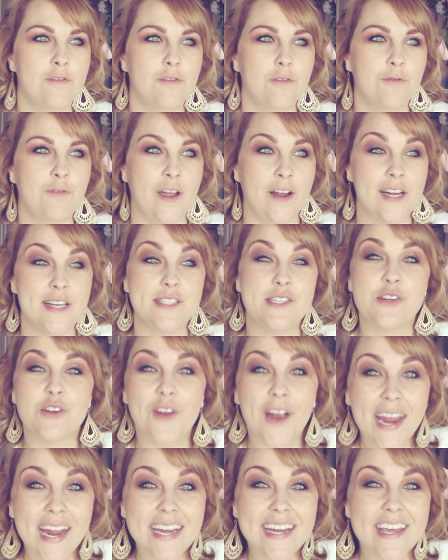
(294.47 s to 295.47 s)
very
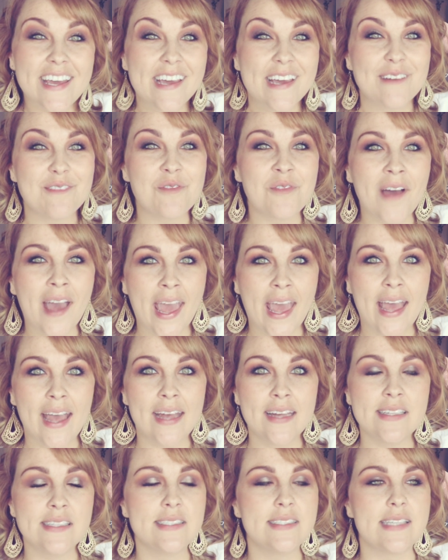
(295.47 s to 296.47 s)
degrading in
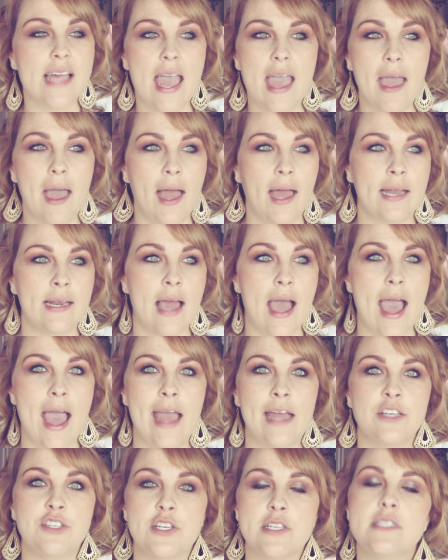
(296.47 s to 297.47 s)
ways, and
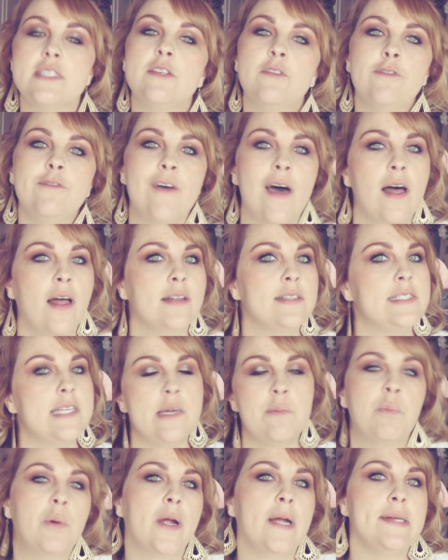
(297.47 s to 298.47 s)
I just fell
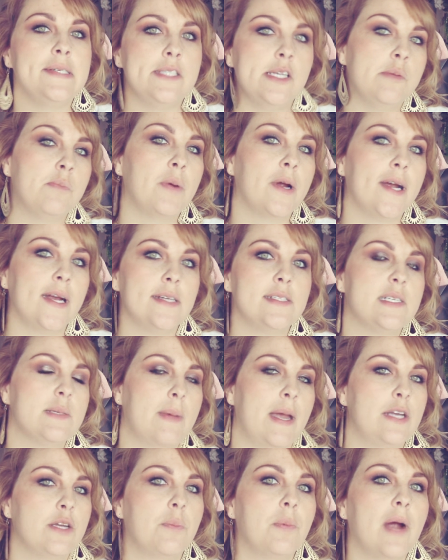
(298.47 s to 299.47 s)
deeper and deeper into
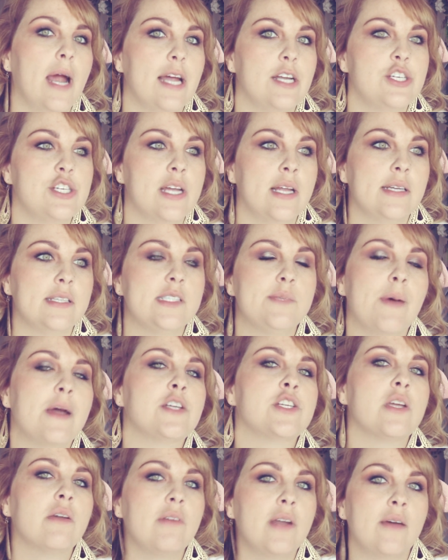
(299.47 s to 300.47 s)
my depression,
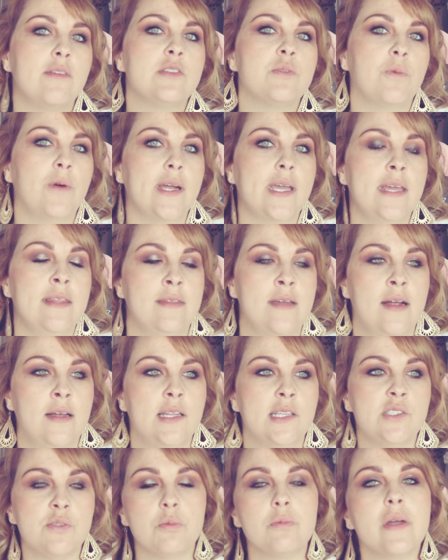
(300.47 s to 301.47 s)
especially when I was working there.
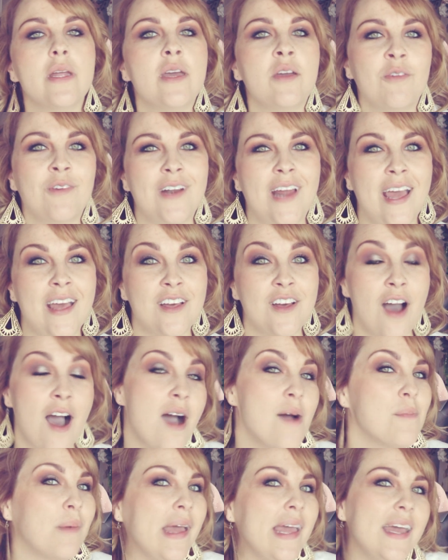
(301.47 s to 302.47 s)
That's really when I
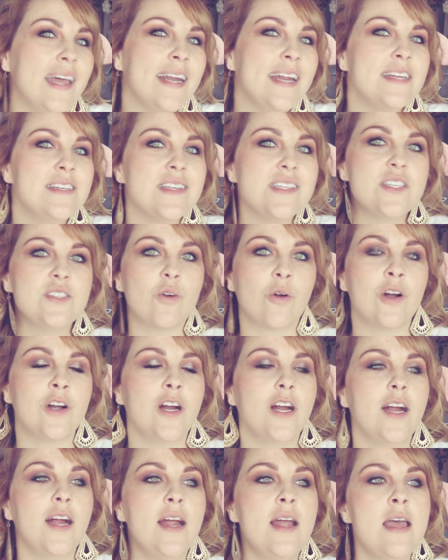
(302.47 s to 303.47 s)
got my eating
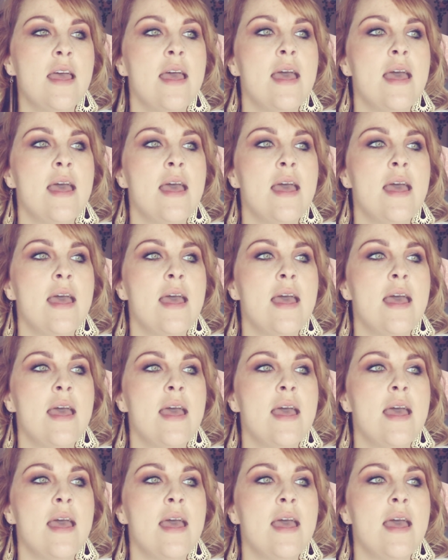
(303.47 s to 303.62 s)
disorder,